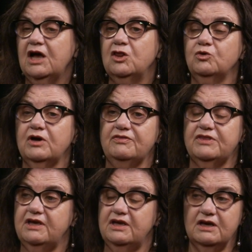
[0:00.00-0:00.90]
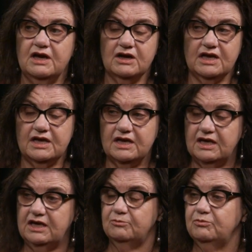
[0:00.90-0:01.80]
look at the
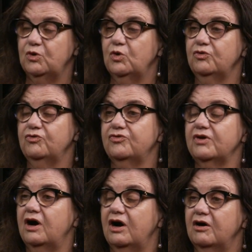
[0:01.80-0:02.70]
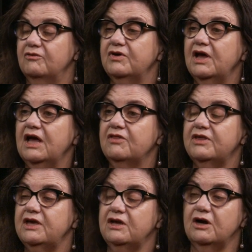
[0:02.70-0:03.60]
key importance of
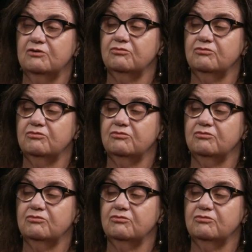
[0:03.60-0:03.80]
the